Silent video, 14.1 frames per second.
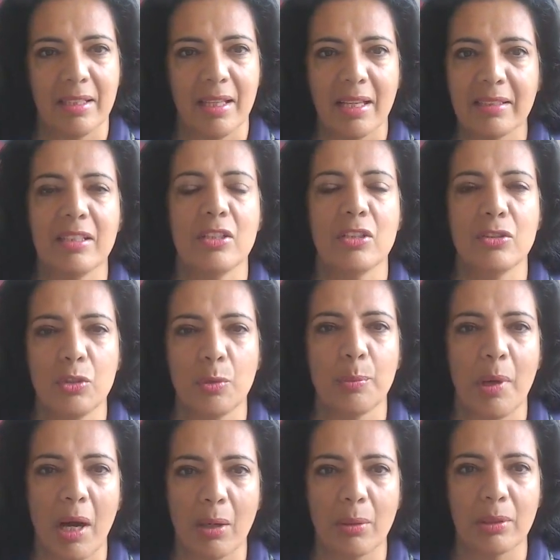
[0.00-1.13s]
That is your
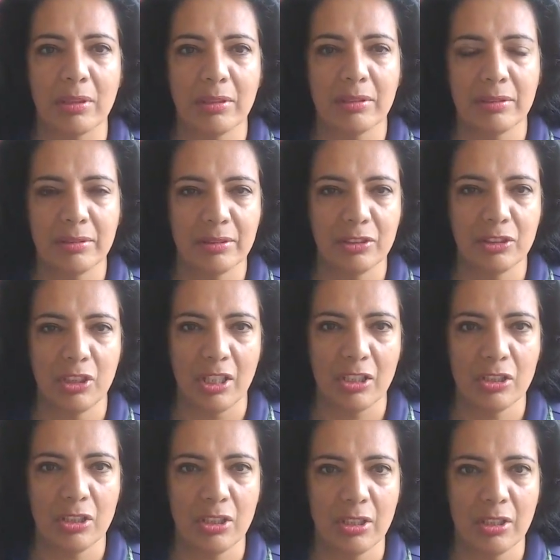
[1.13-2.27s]
power,
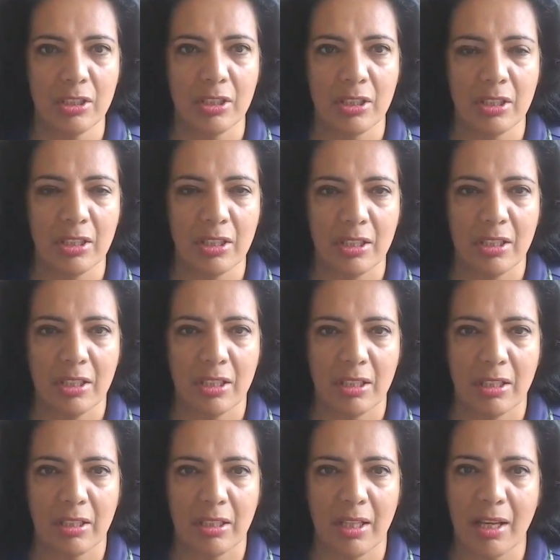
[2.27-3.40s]
changing
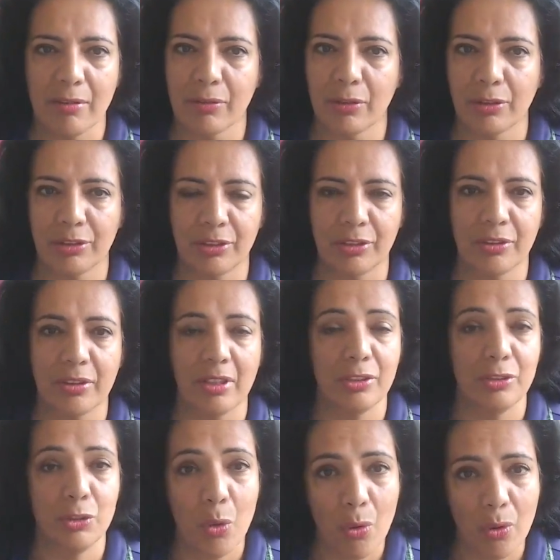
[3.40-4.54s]
life on earth
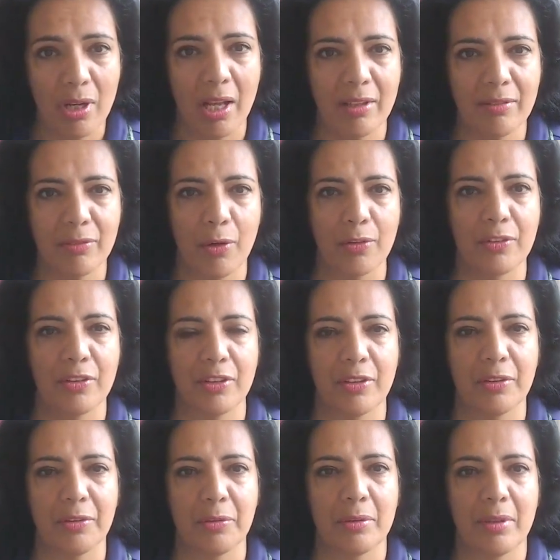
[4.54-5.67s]
and your life on
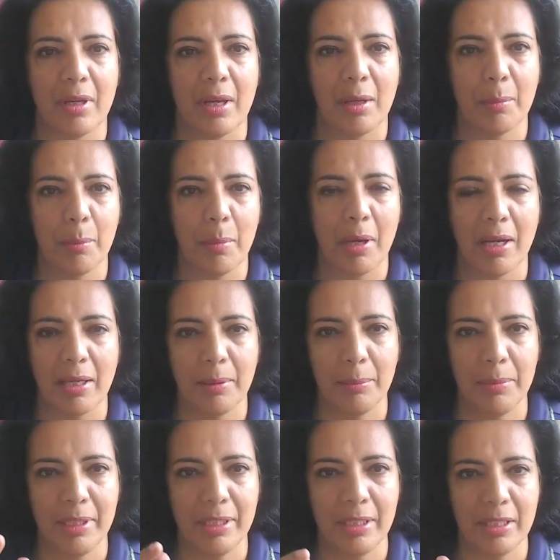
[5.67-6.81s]
earth by
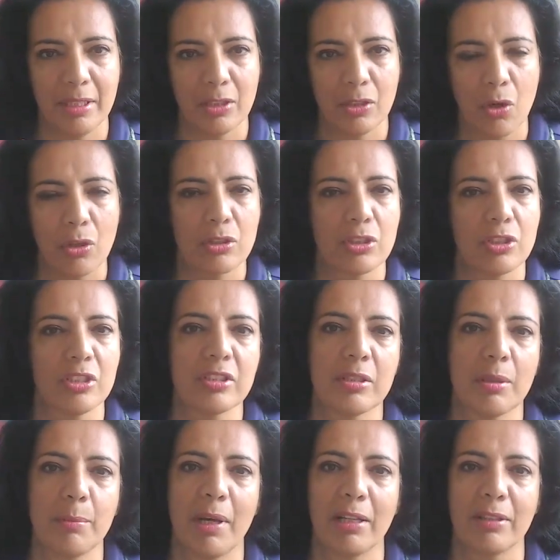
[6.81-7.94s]
being conscious
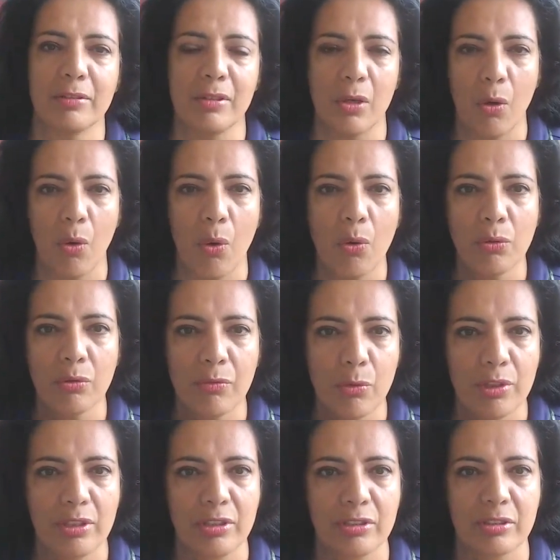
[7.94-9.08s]
about your own
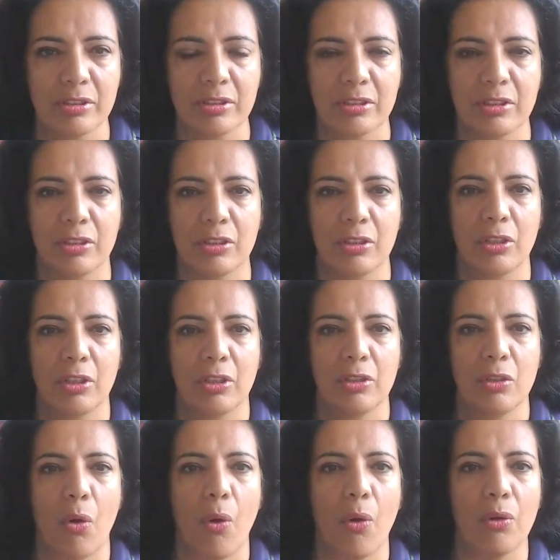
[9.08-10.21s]
voice,
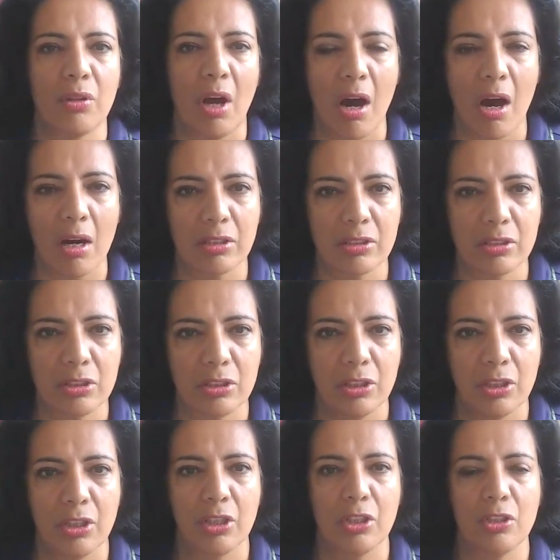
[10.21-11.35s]
your own heart,
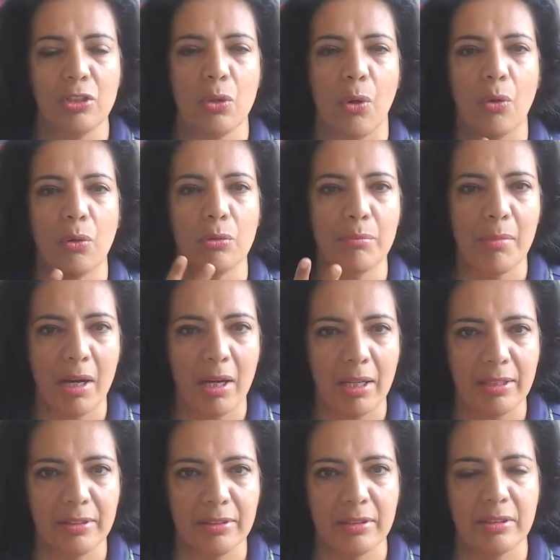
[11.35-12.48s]
your own
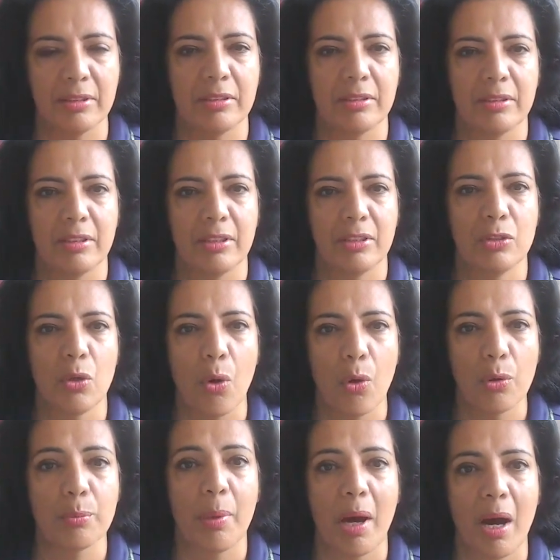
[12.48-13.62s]
mind, your
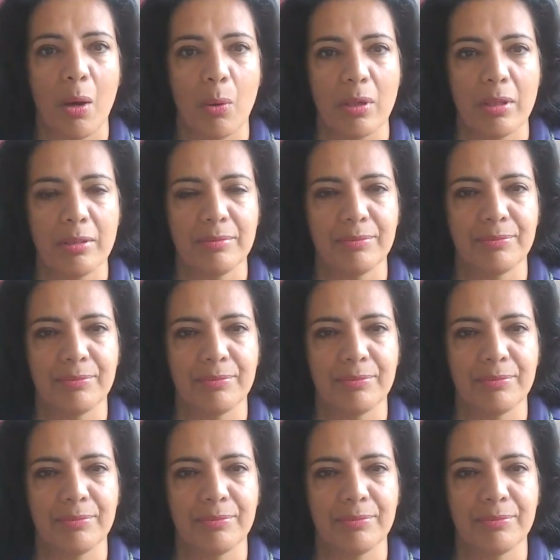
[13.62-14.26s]
own power.